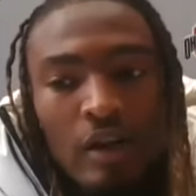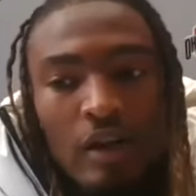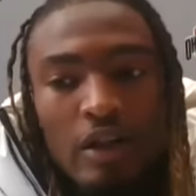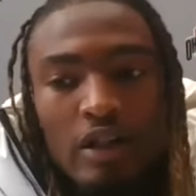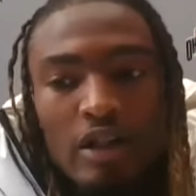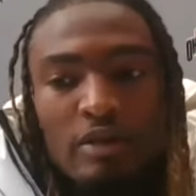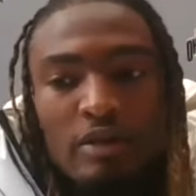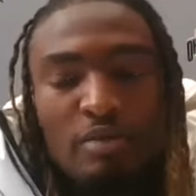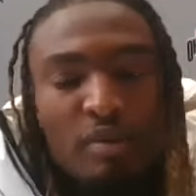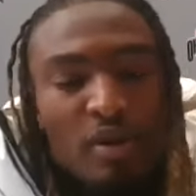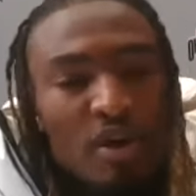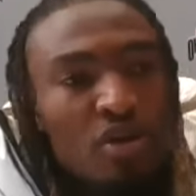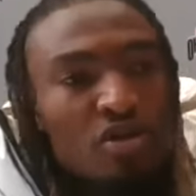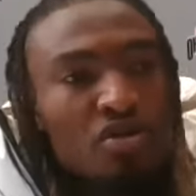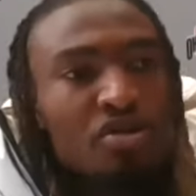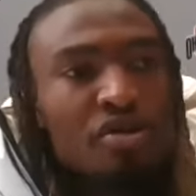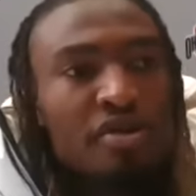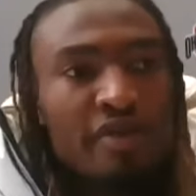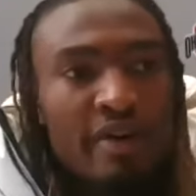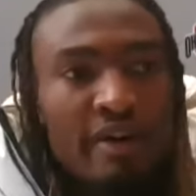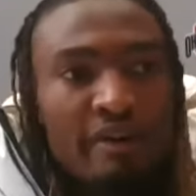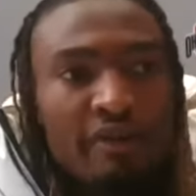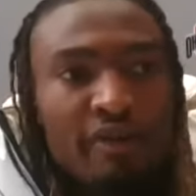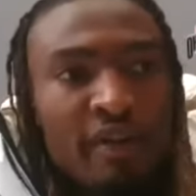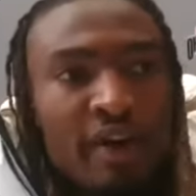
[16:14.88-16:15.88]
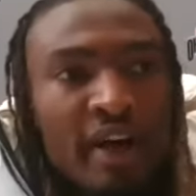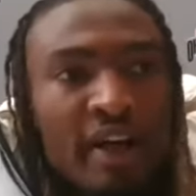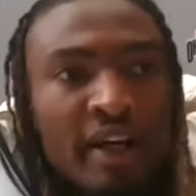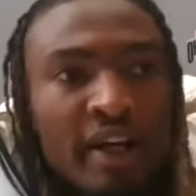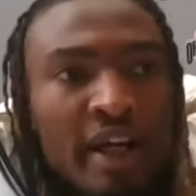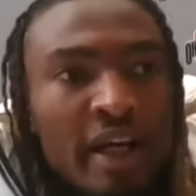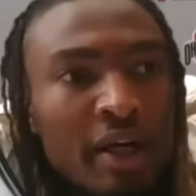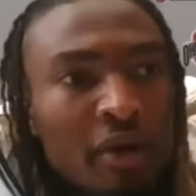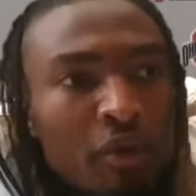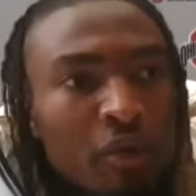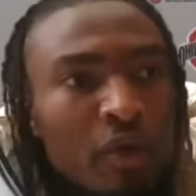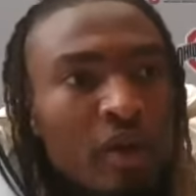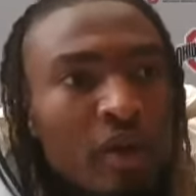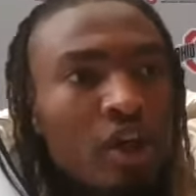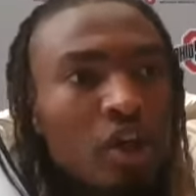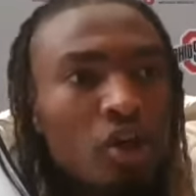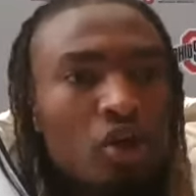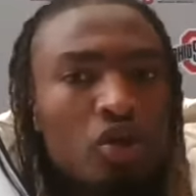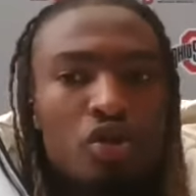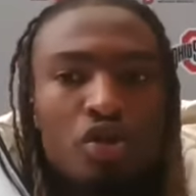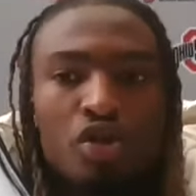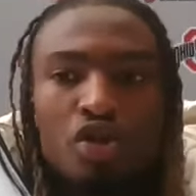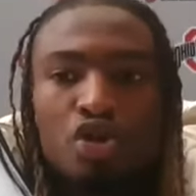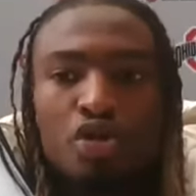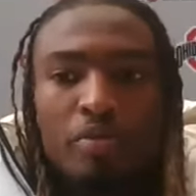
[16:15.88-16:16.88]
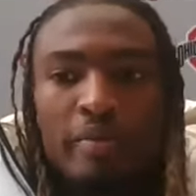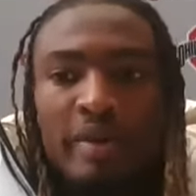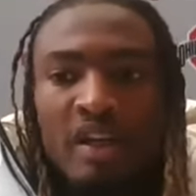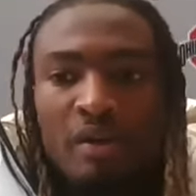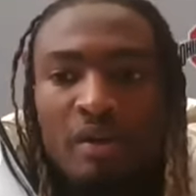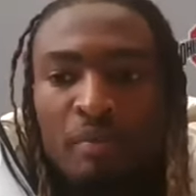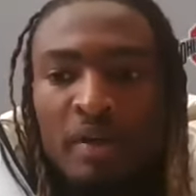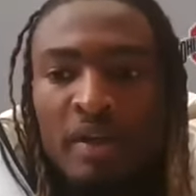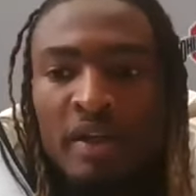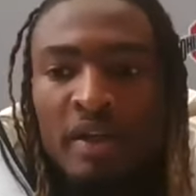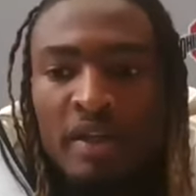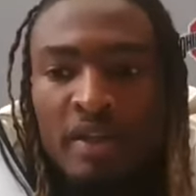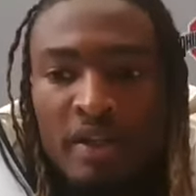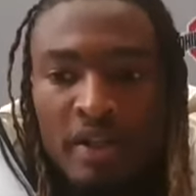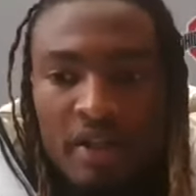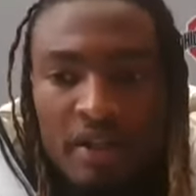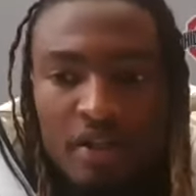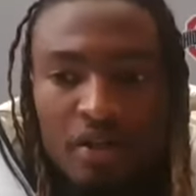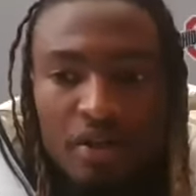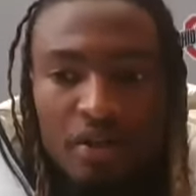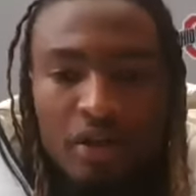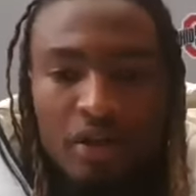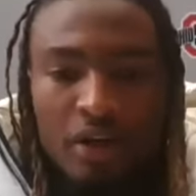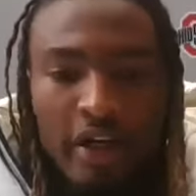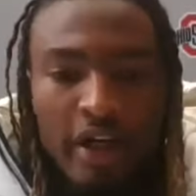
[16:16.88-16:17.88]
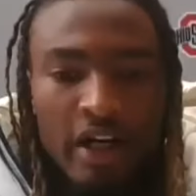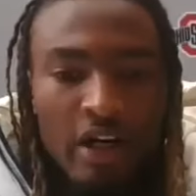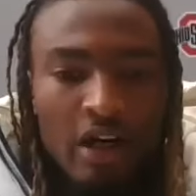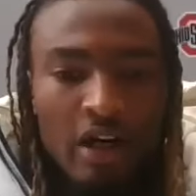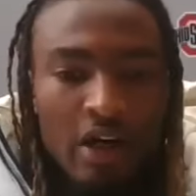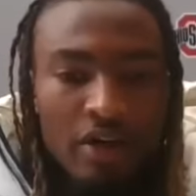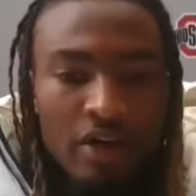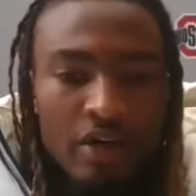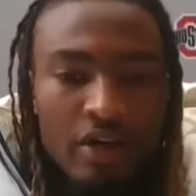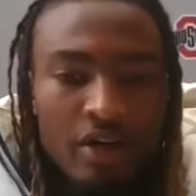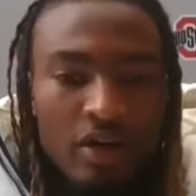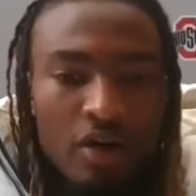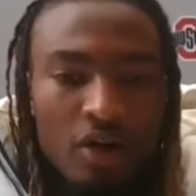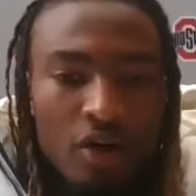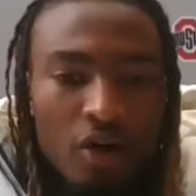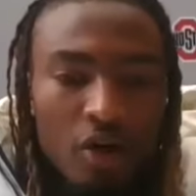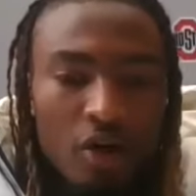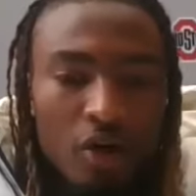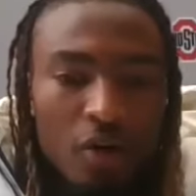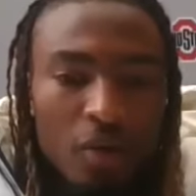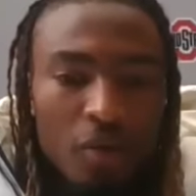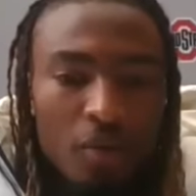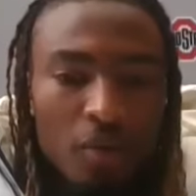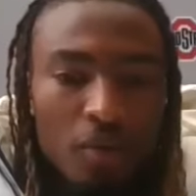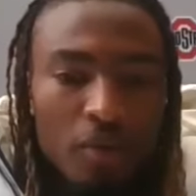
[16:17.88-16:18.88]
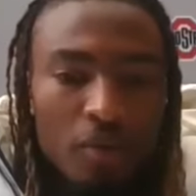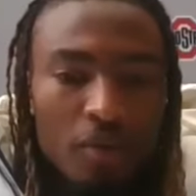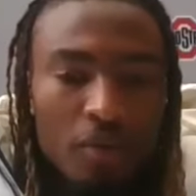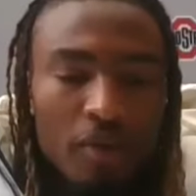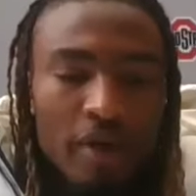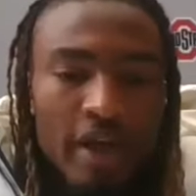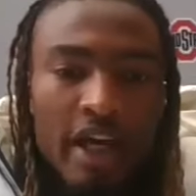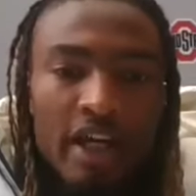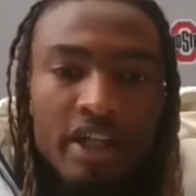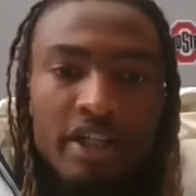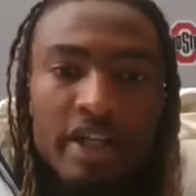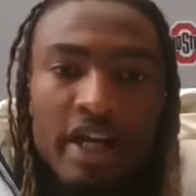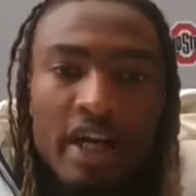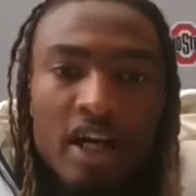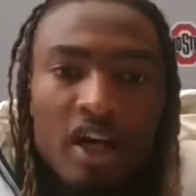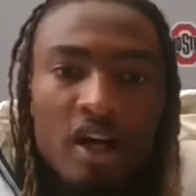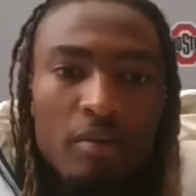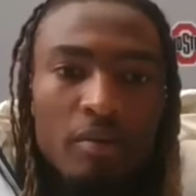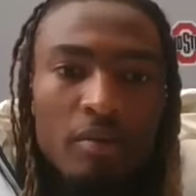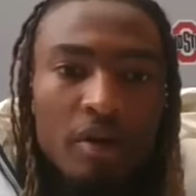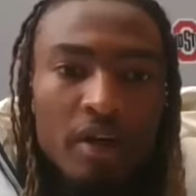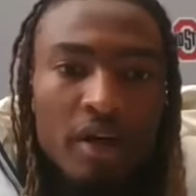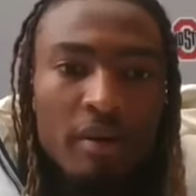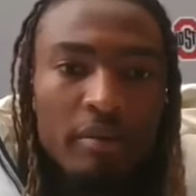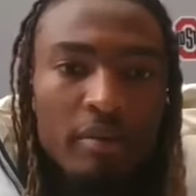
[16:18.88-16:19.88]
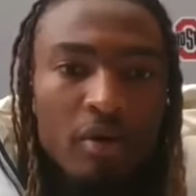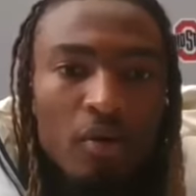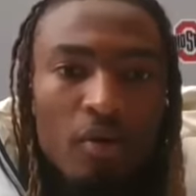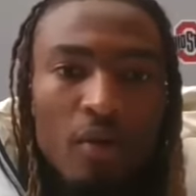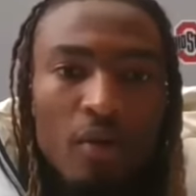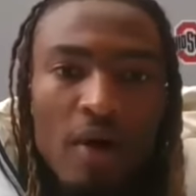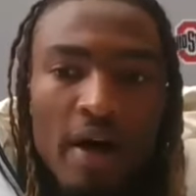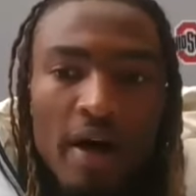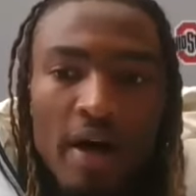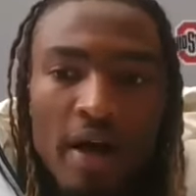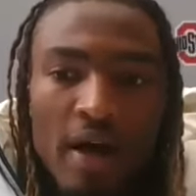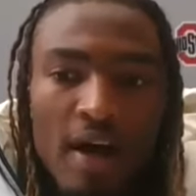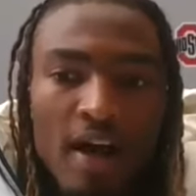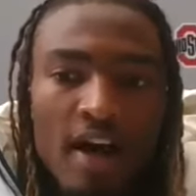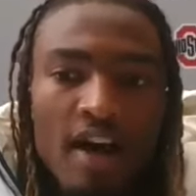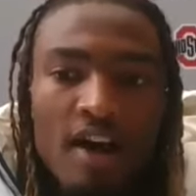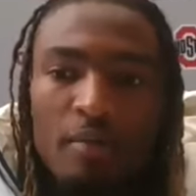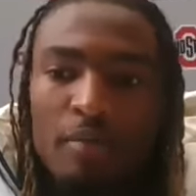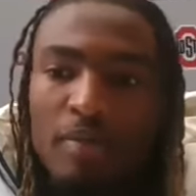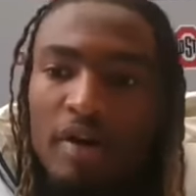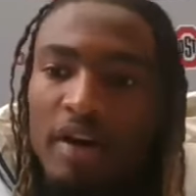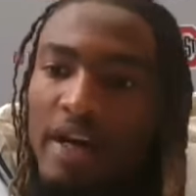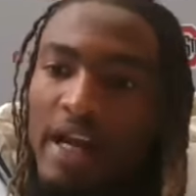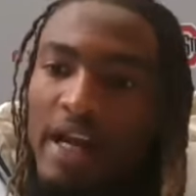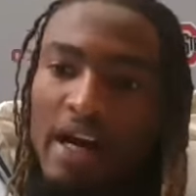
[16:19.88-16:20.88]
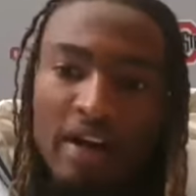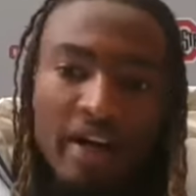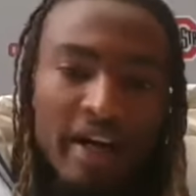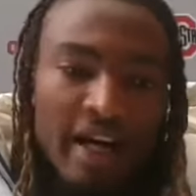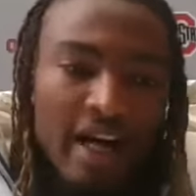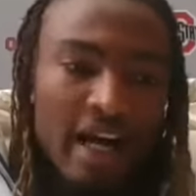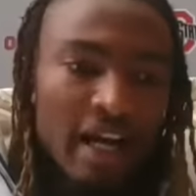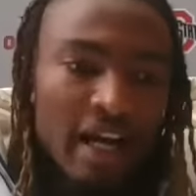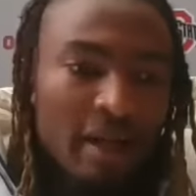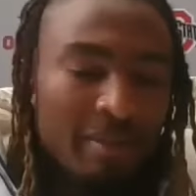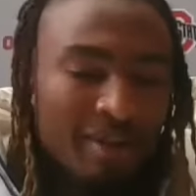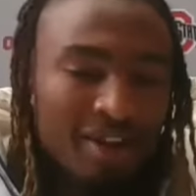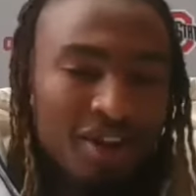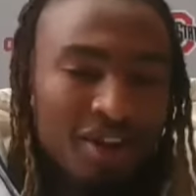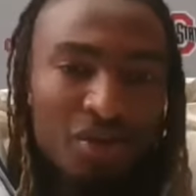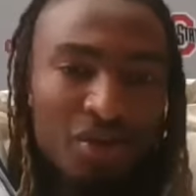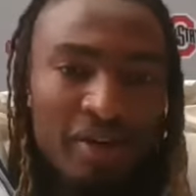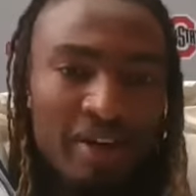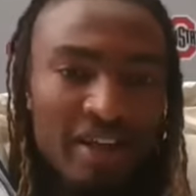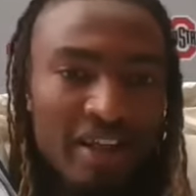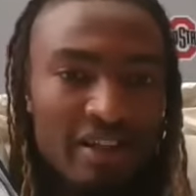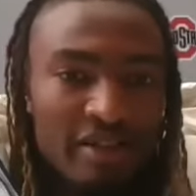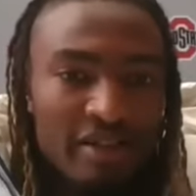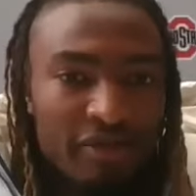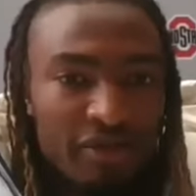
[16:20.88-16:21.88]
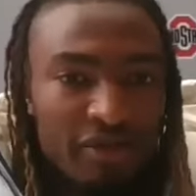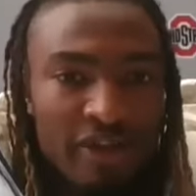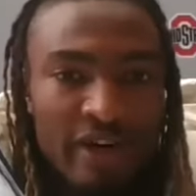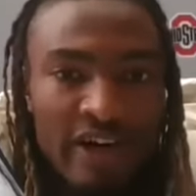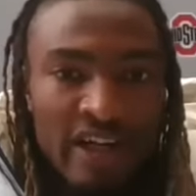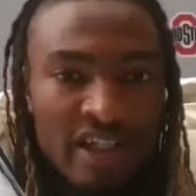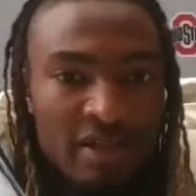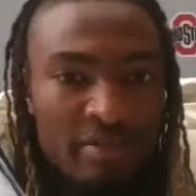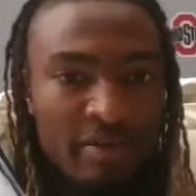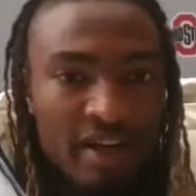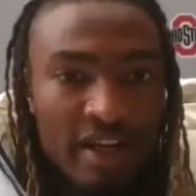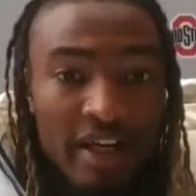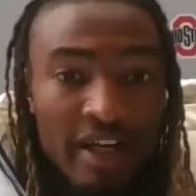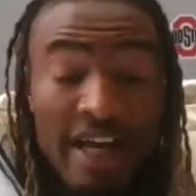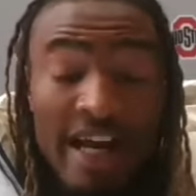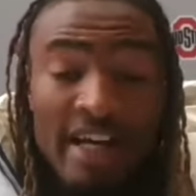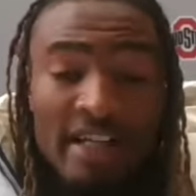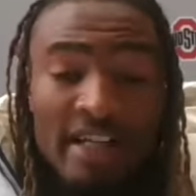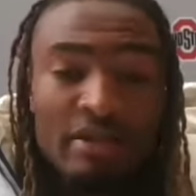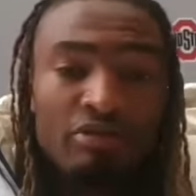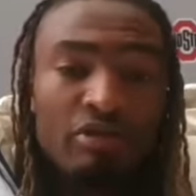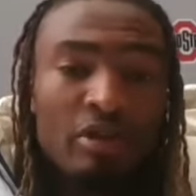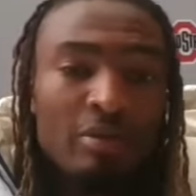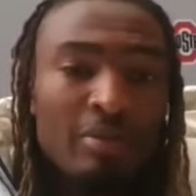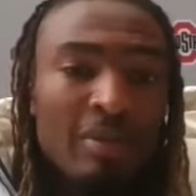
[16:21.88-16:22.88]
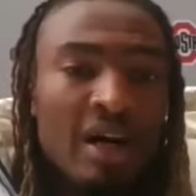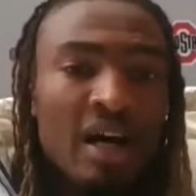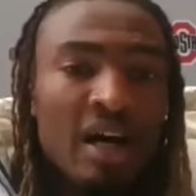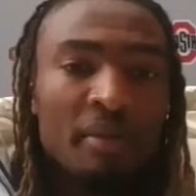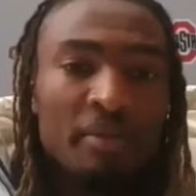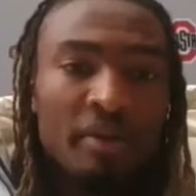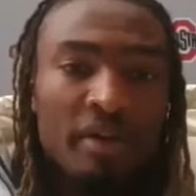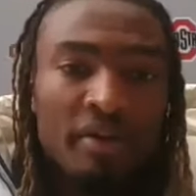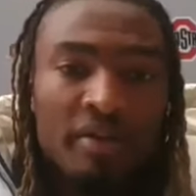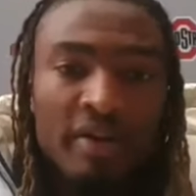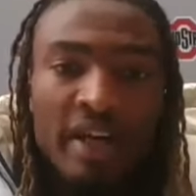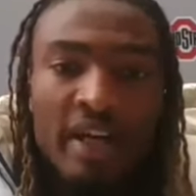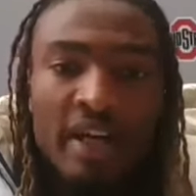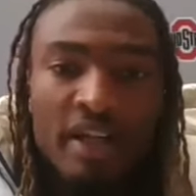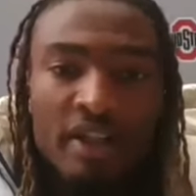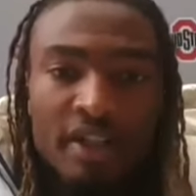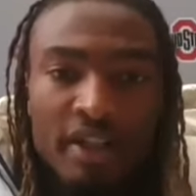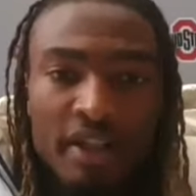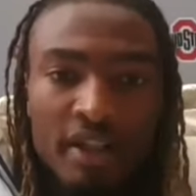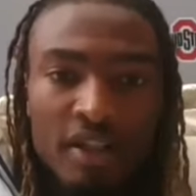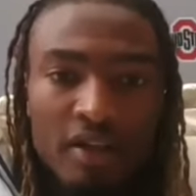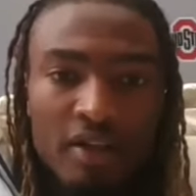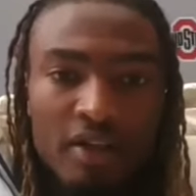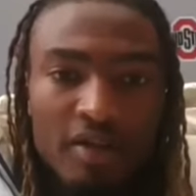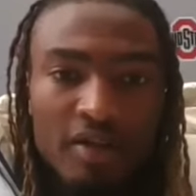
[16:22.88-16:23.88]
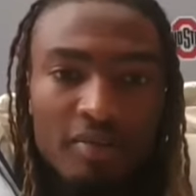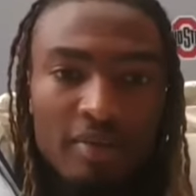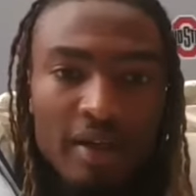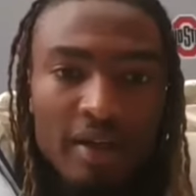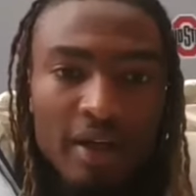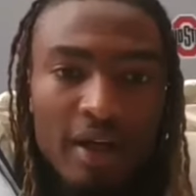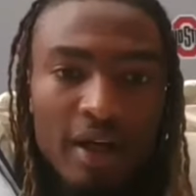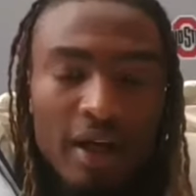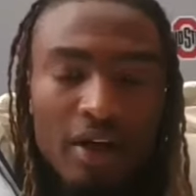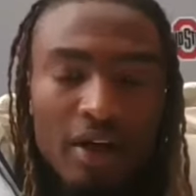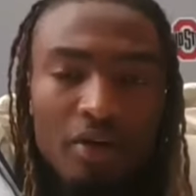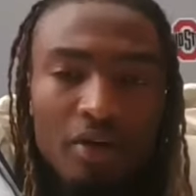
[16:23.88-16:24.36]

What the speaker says: Explosive. I feel like they didn't really lose too many pieces. You know, they lost KJ Hamler, number one, but now they got number three. He's a freshman. He actually reminded me of KJ a little bit.